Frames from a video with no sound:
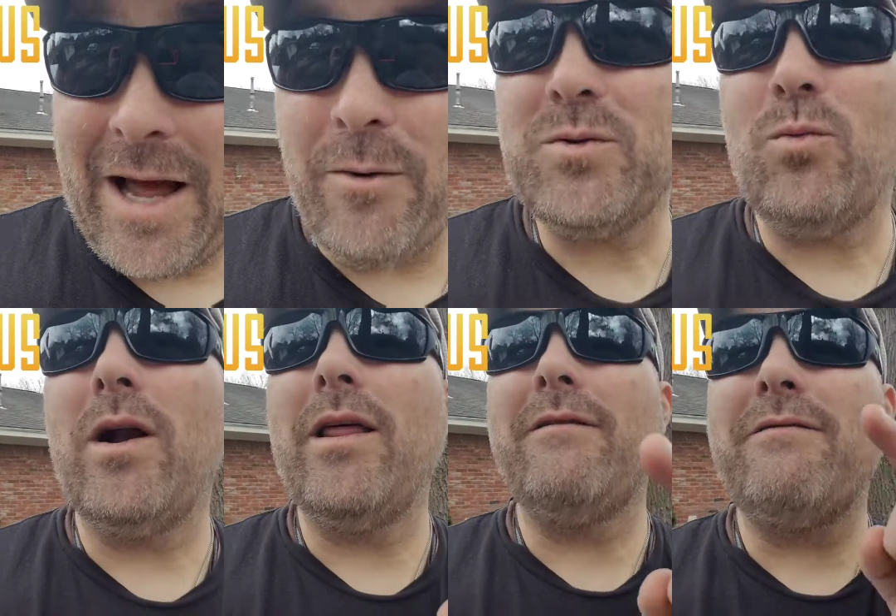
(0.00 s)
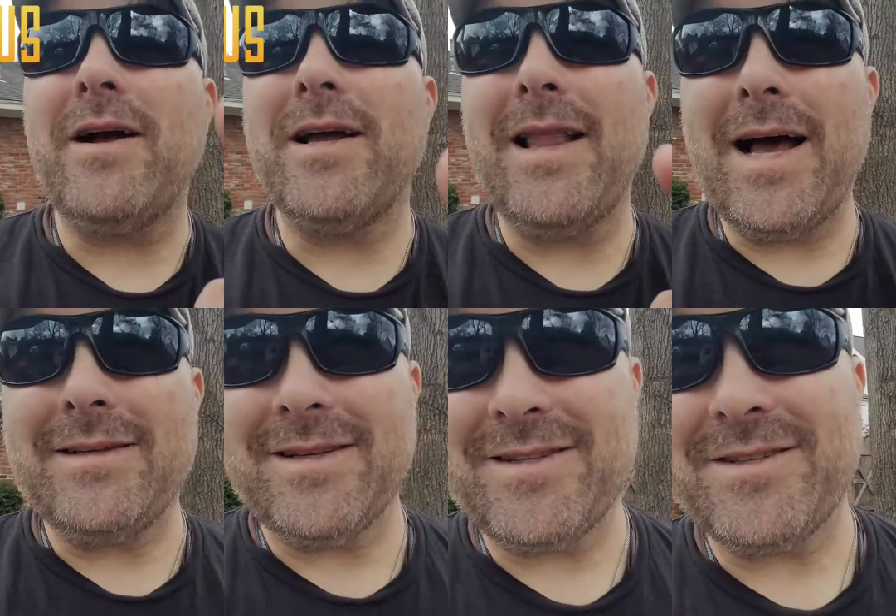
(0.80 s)
that was one of the fucking
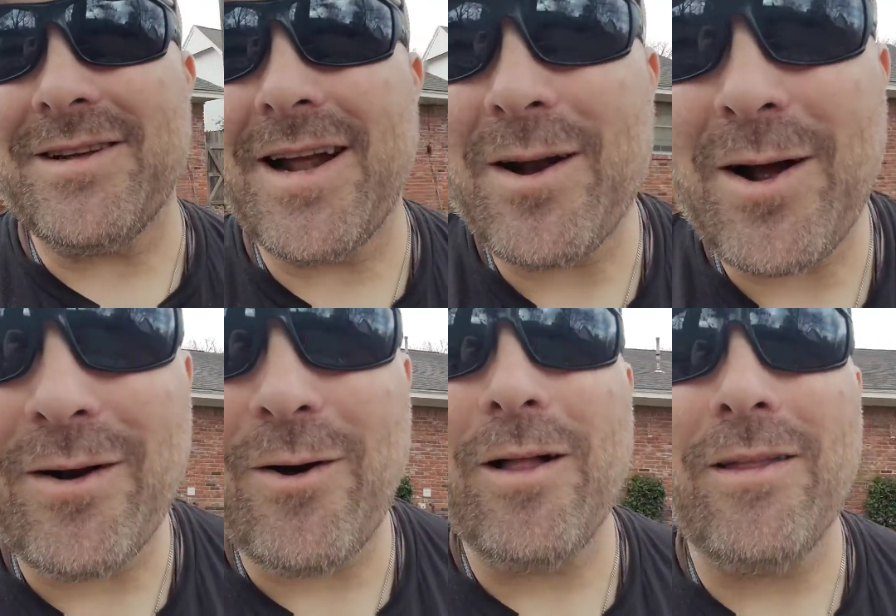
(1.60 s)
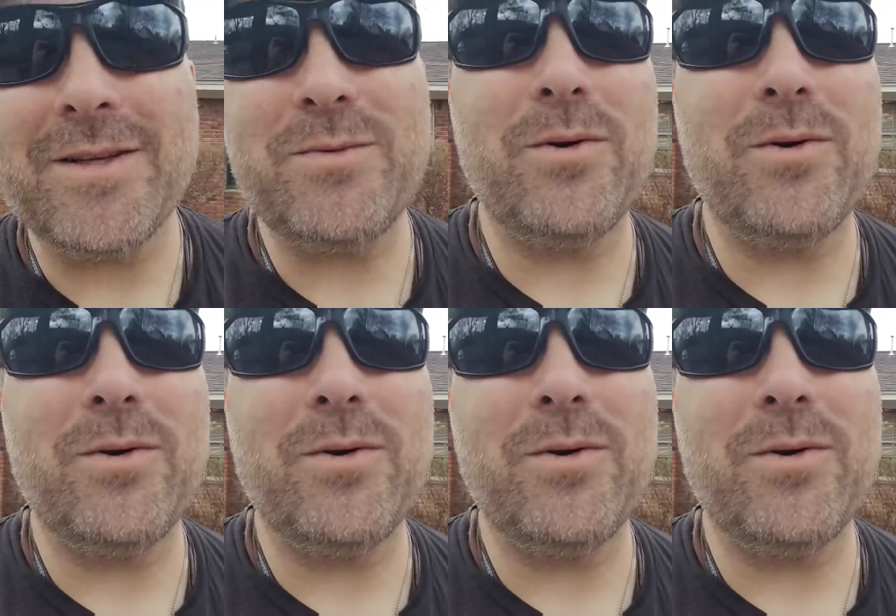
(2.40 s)
lines that stood out in all of this,